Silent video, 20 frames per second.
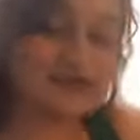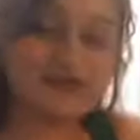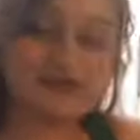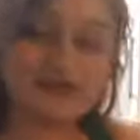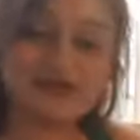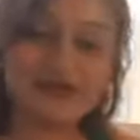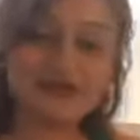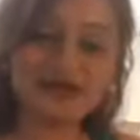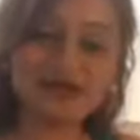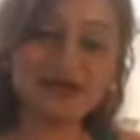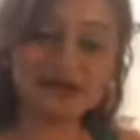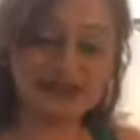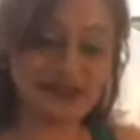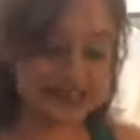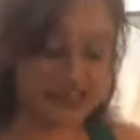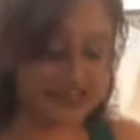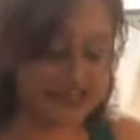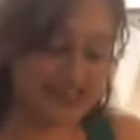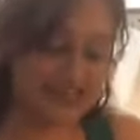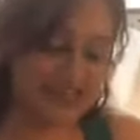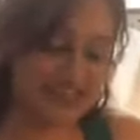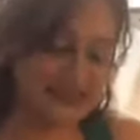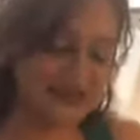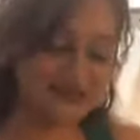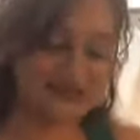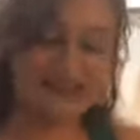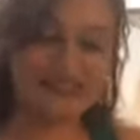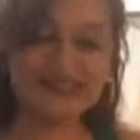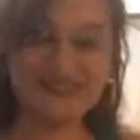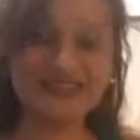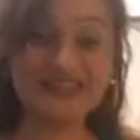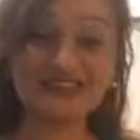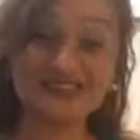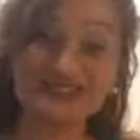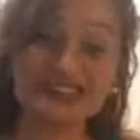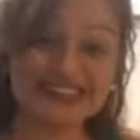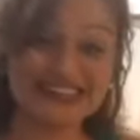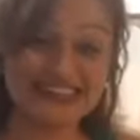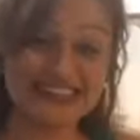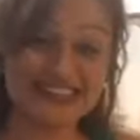when we go to lunch. That's what the lunch
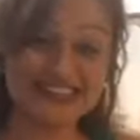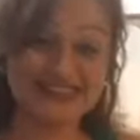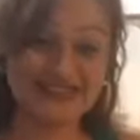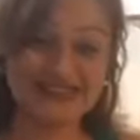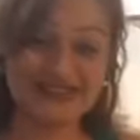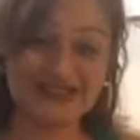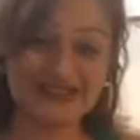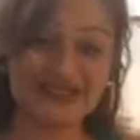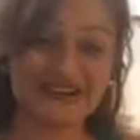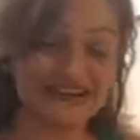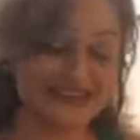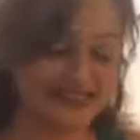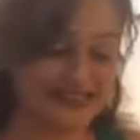ladies used to wear,